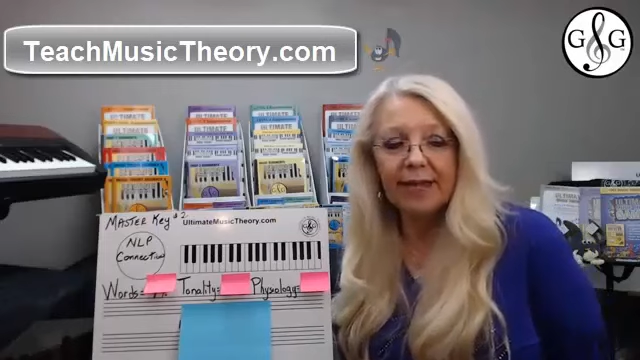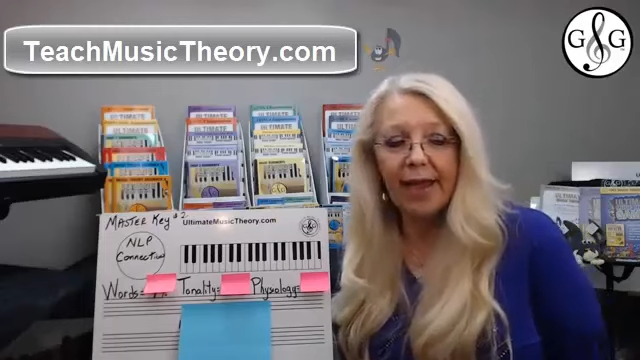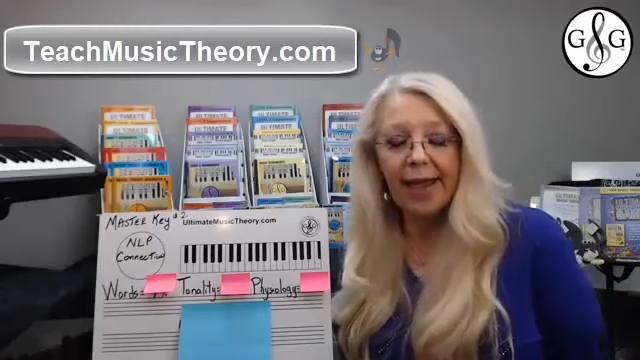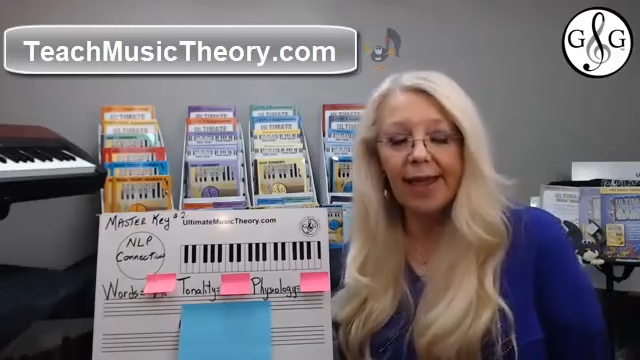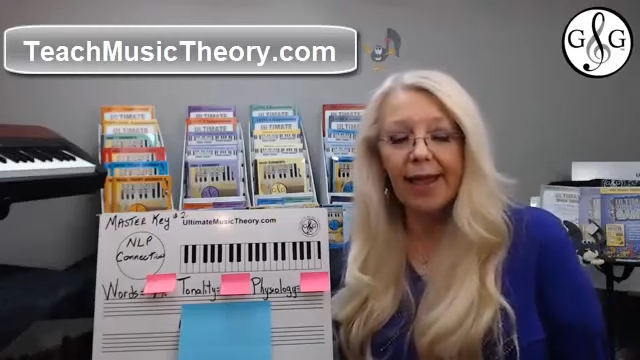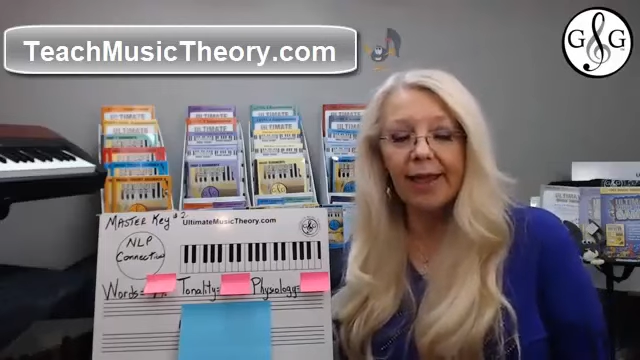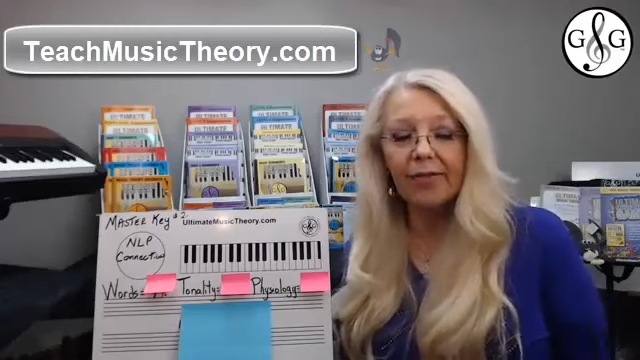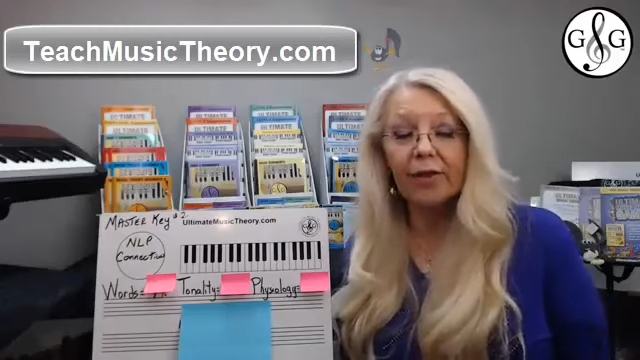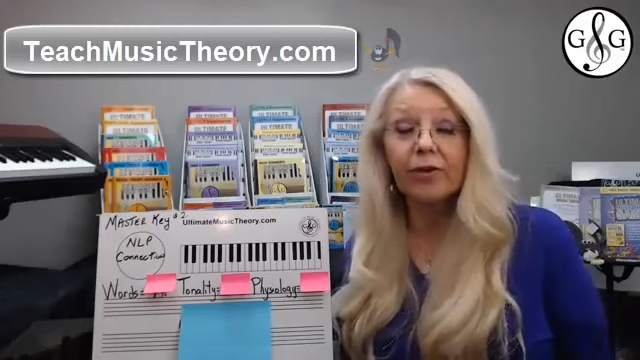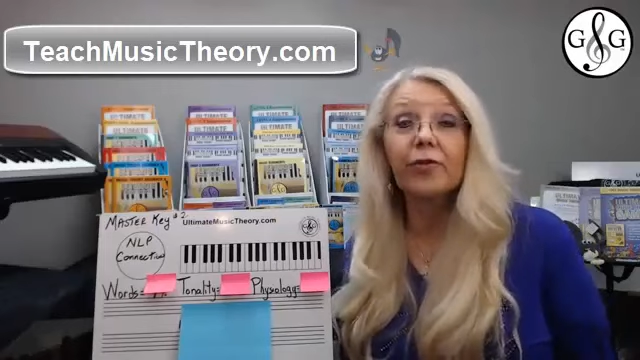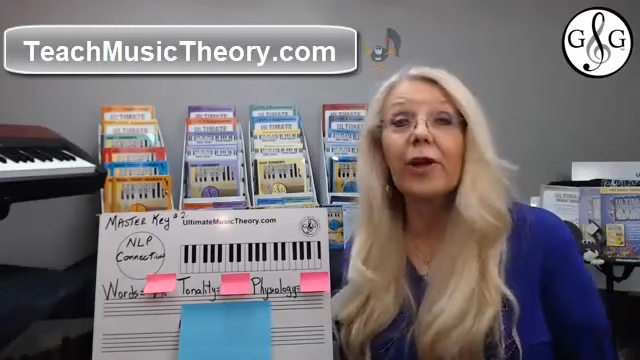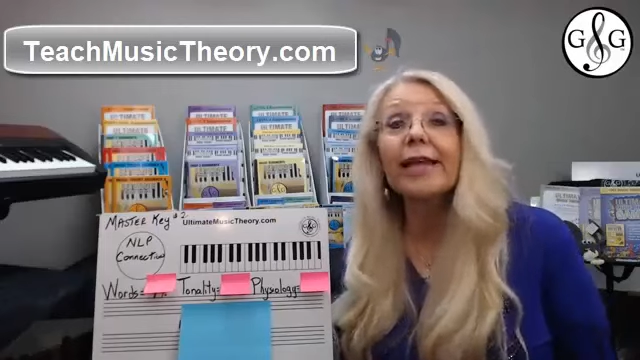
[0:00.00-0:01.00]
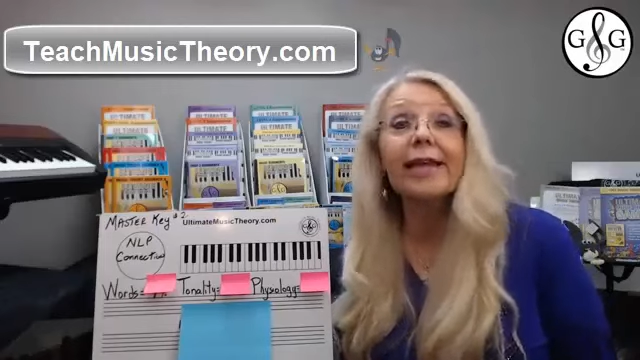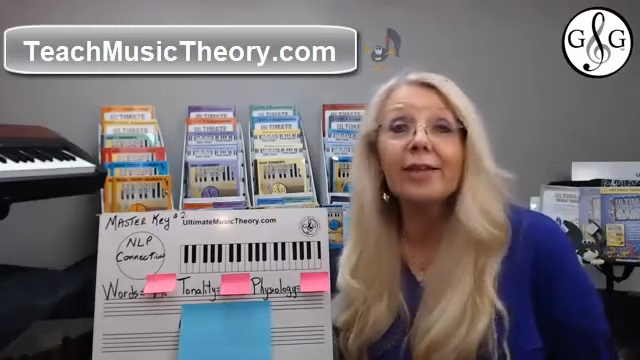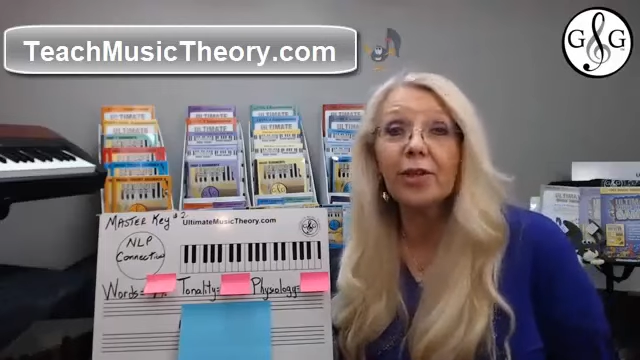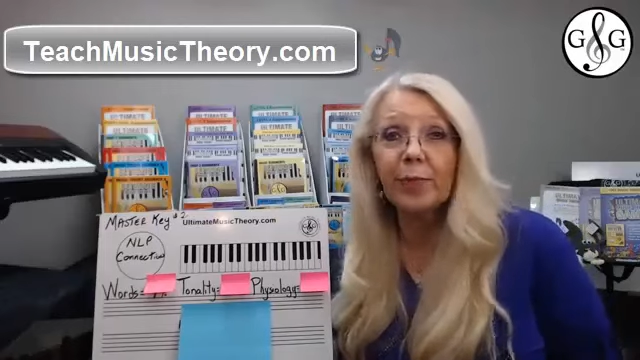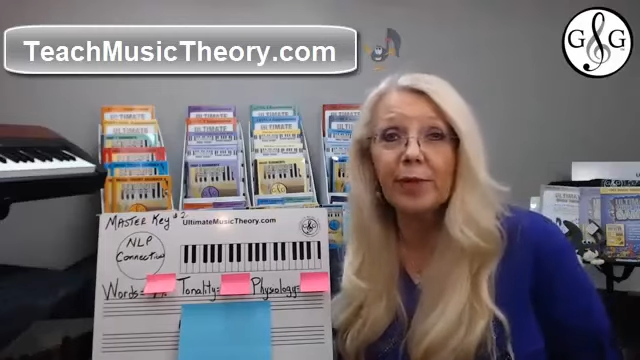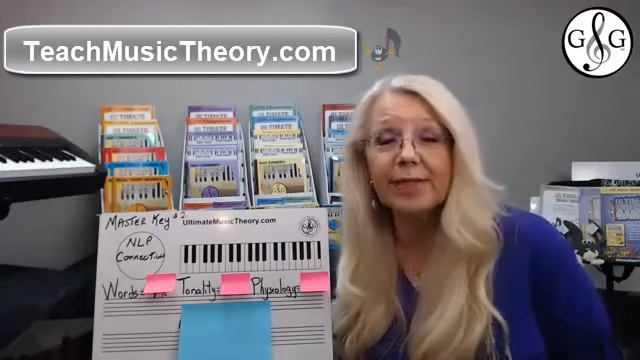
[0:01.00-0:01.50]
and they're dragging
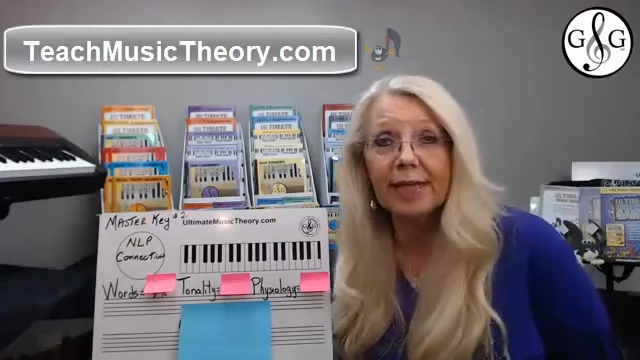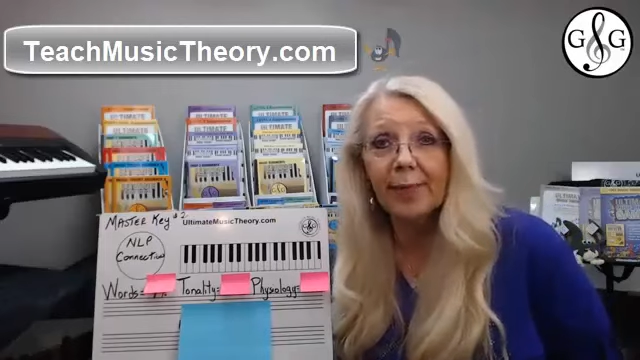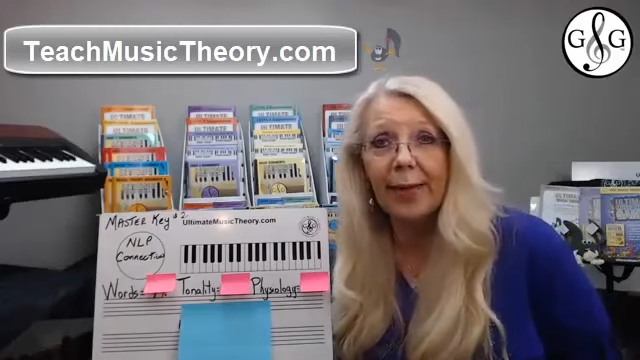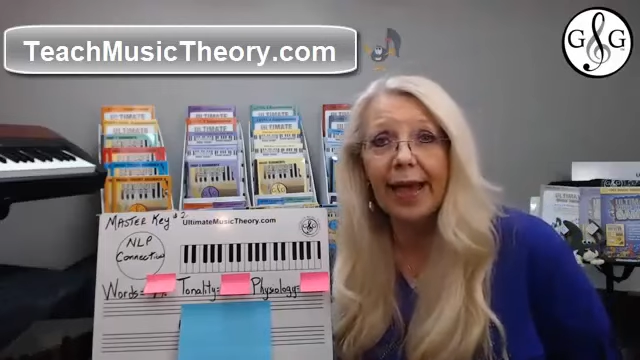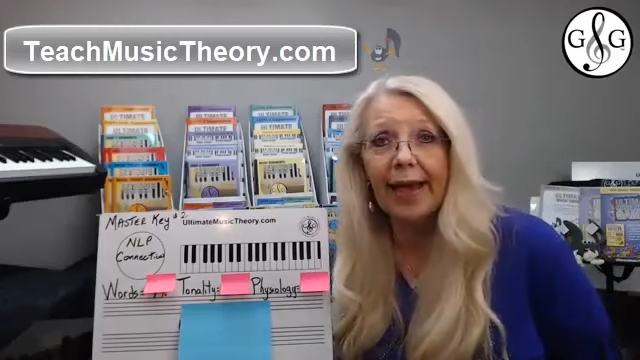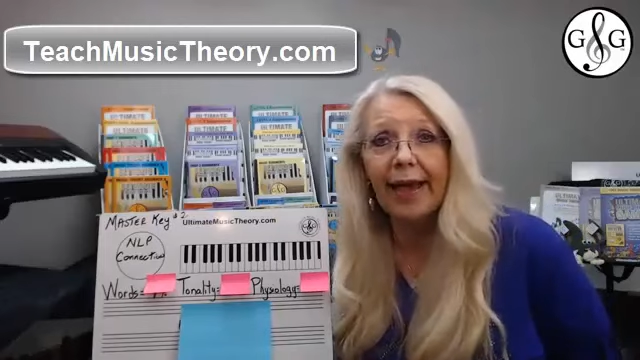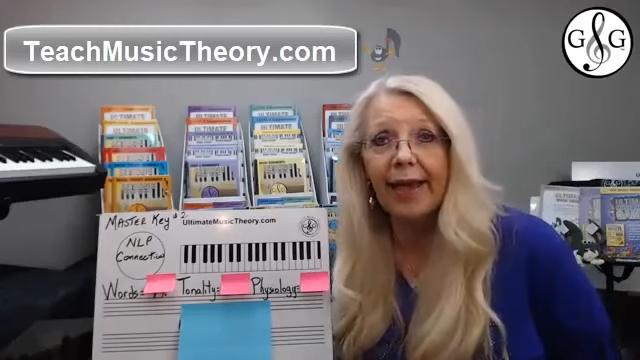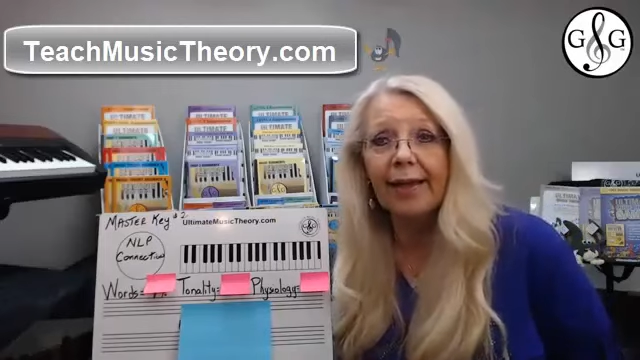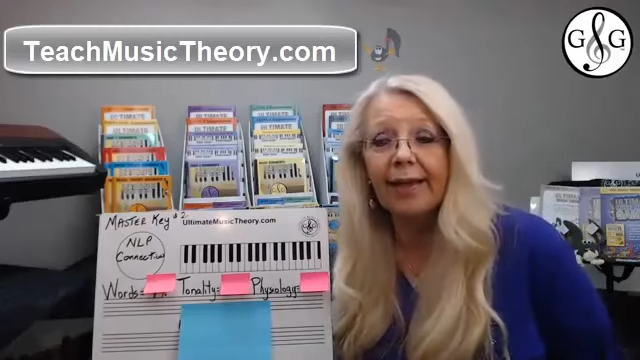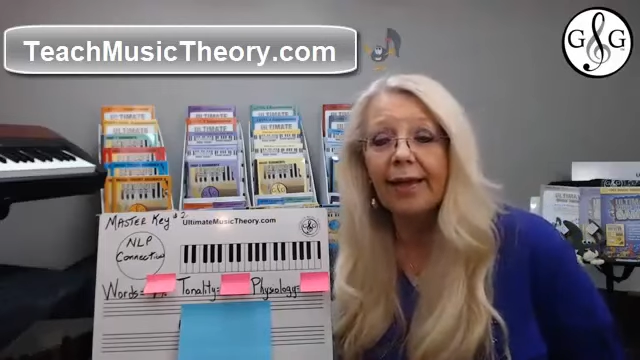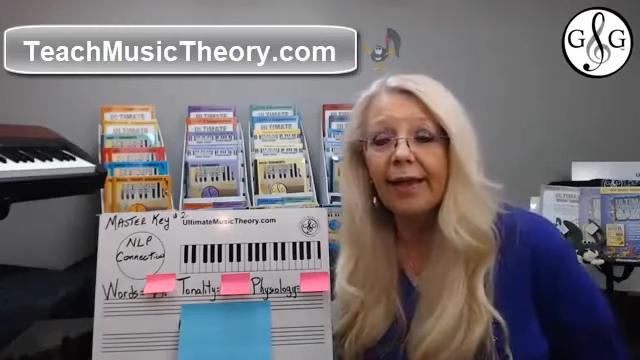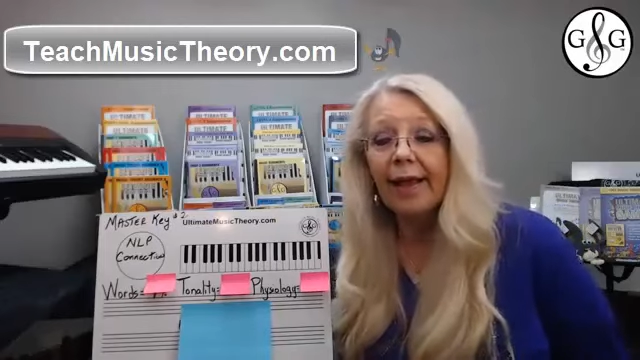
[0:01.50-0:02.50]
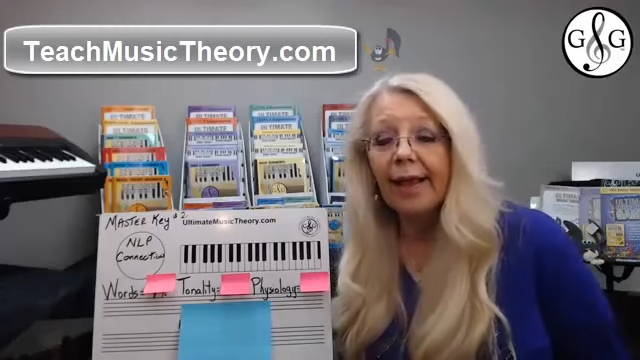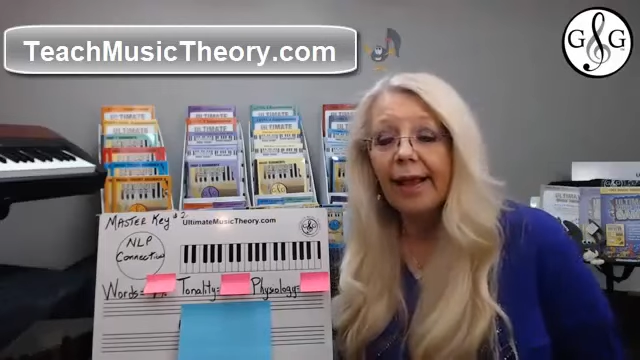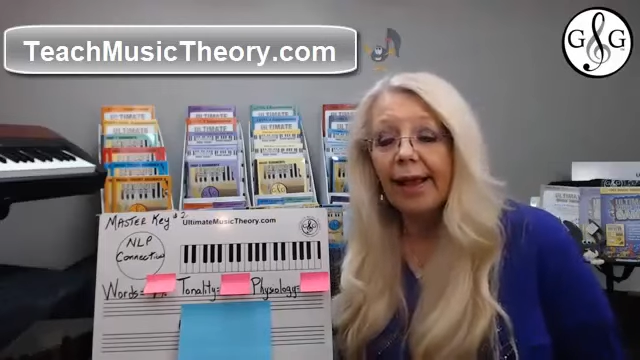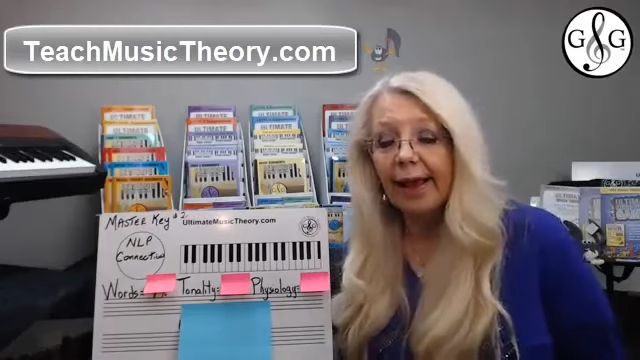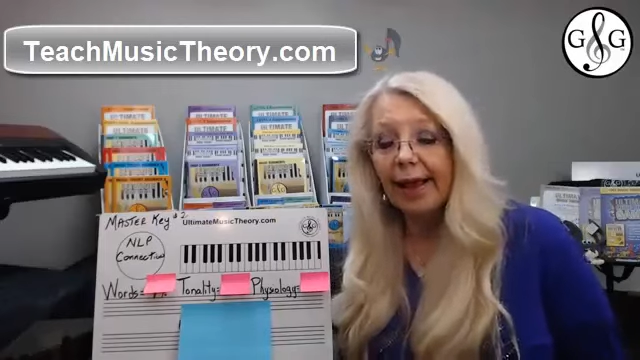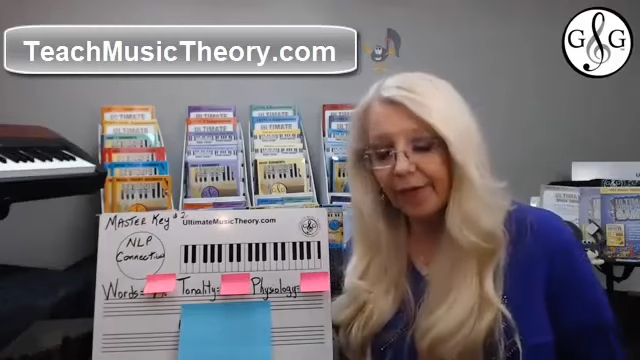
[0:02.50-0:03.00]
their music bag
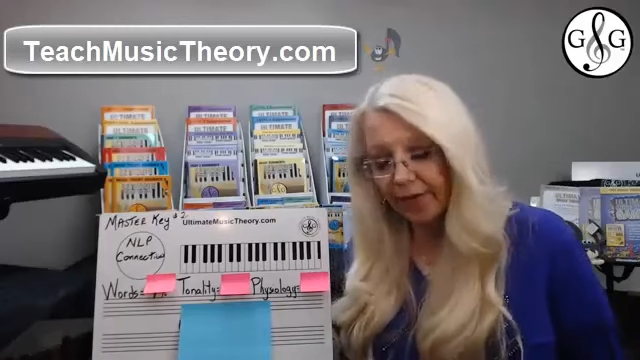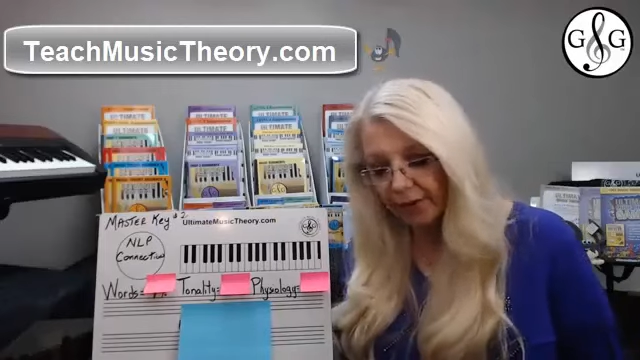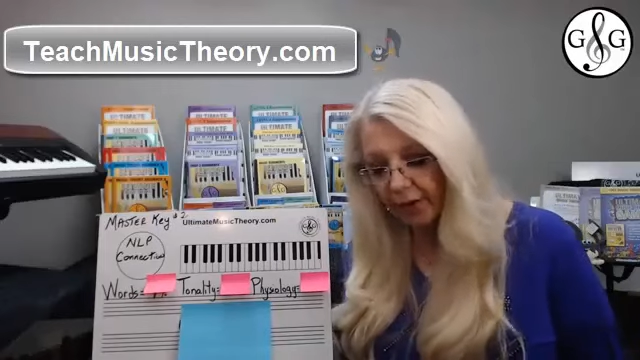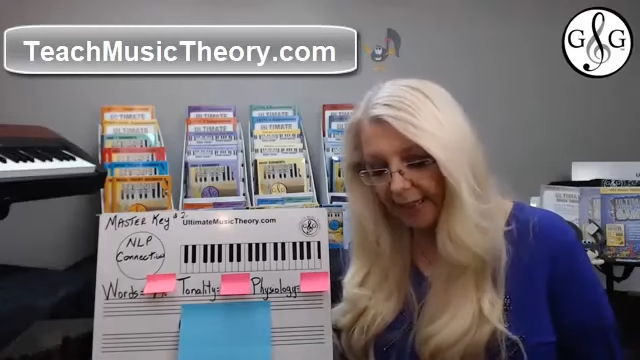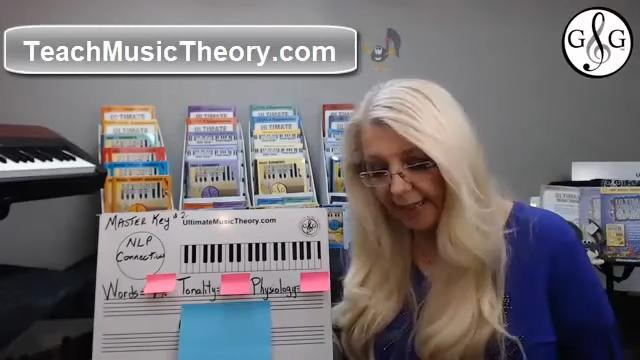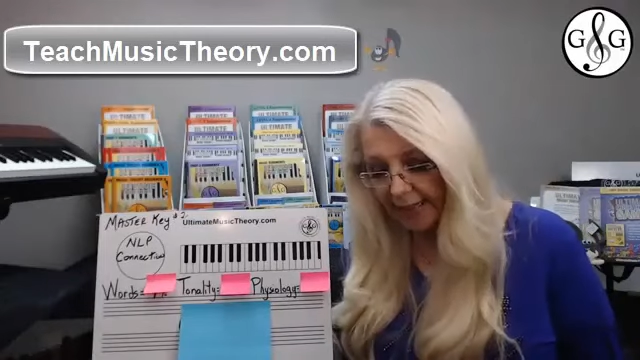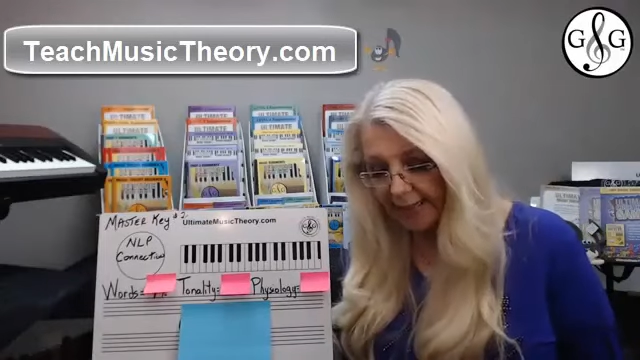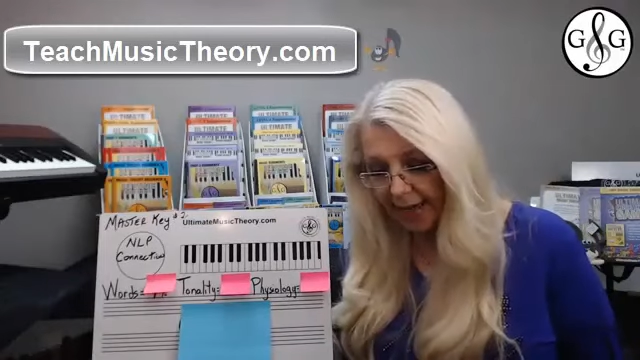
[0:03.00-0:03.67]
and they're looking